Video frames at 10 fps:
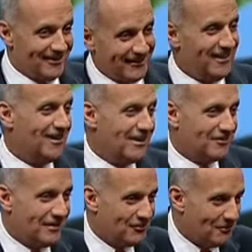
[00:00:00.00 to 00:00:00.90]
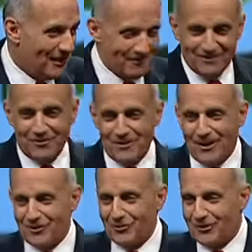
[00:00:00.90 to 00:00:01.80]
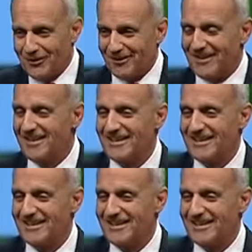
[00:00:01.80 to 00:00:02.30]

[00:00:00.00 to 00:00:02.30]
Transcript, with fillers: say the nice things about me, to be honest with you.